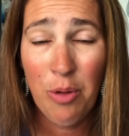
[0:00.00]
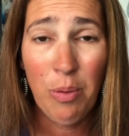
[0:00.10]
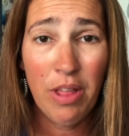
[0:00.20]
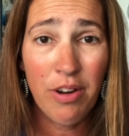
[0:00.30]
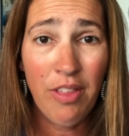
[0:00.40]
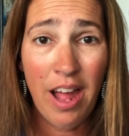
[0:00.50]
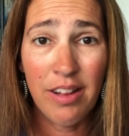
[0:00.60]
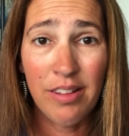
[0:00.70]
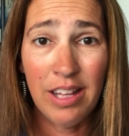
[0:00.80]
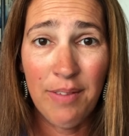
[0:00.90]
Whether
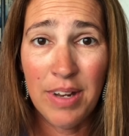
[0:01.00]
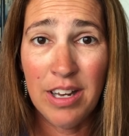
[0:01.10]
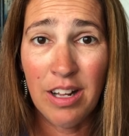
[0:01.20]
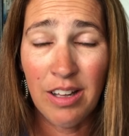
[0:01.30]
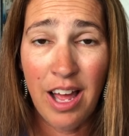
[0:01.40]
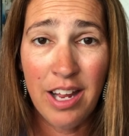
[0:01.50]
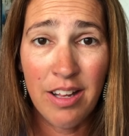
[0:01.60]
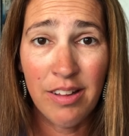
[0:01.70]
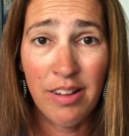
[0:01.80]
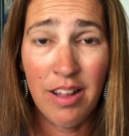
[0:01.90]
that's giving
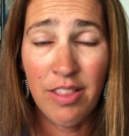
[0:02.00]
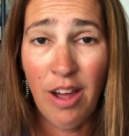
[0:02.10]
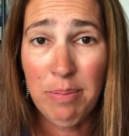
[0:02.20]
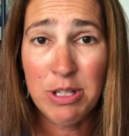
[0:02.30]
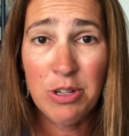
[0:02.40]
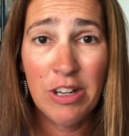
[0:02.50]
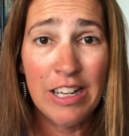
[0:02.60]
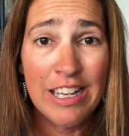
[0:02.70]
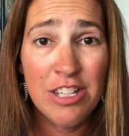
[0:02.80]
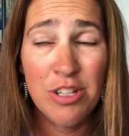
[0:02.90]
clients the
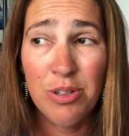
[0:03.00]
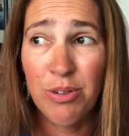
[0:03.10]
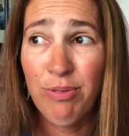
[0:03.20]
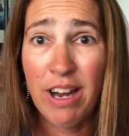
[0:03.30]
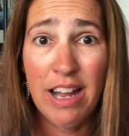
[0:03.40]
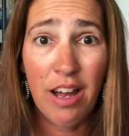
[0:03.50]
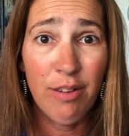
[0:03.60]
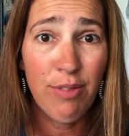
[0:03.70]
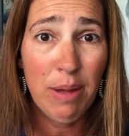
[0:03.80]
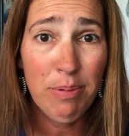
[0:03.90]
opportunity to find out
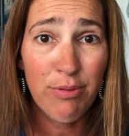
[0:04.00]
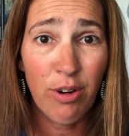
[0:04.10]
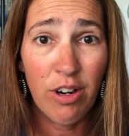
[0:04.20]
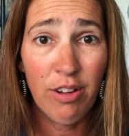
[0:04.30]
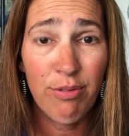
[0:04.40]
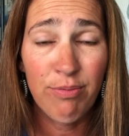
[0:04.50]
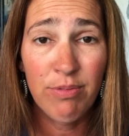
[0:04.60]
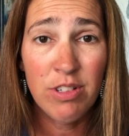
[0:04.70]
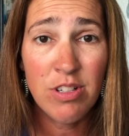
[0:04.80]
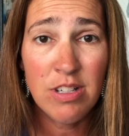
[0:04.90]
if they prefer to
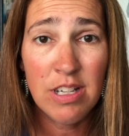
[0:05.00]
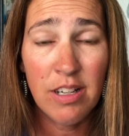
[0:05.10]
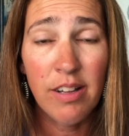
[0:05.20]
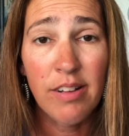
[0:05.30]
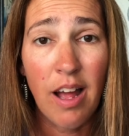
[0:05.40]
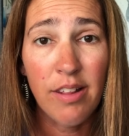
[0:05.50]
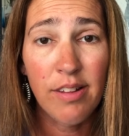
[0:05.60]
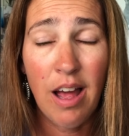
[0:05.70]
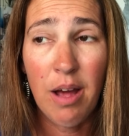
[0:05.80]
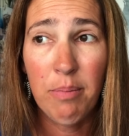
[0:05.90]
to discuss
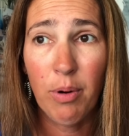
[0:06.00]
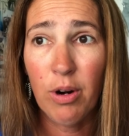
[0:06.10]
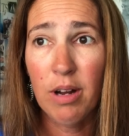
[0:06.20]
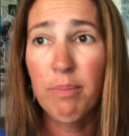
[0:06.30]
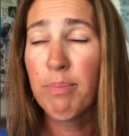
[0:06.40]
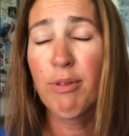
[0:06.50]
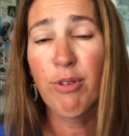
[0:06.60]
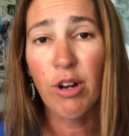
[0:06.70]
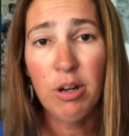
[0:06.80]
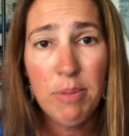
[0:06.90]
or to
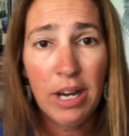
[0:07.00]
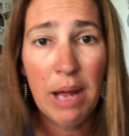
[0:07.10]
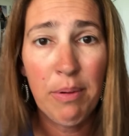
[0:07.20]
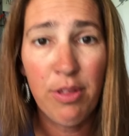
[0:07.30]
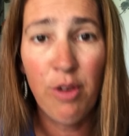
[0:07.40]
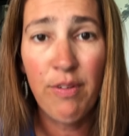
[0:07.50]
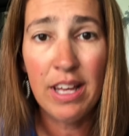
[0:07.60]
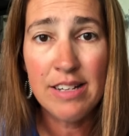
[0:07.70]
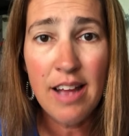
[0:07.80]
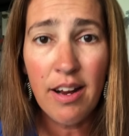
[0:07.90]
prefer to communicate with you
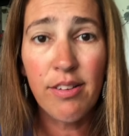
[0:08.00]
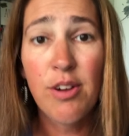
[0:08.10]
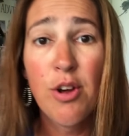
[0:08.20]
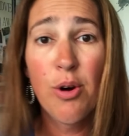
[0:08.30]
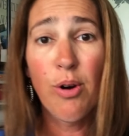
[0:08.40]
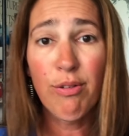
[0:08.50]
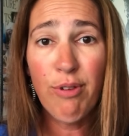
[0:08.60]
via text or